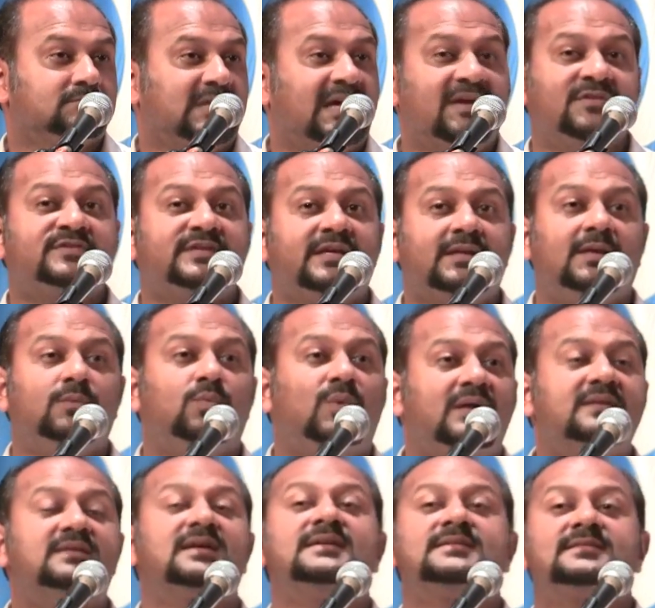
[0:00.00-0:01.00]
I've said it
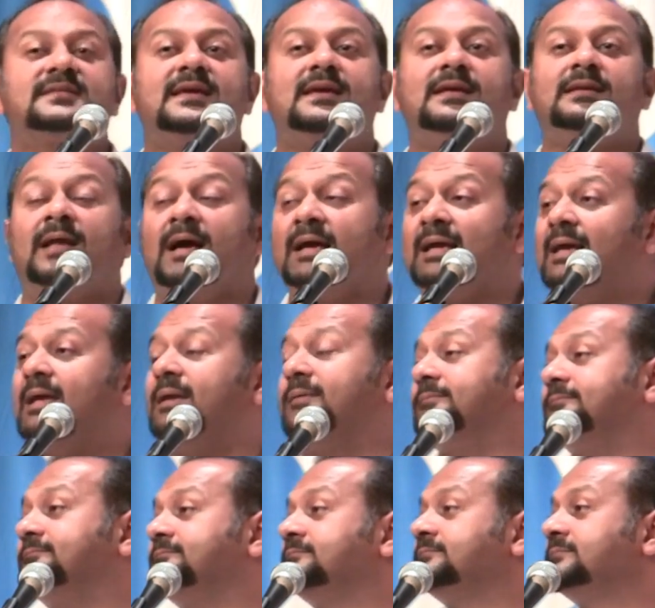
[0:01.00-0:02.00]
once, I say it
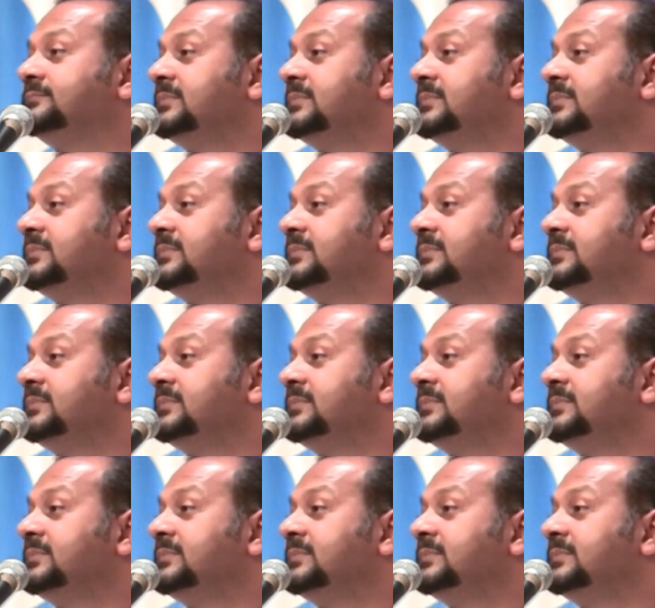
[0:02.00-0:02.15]
again.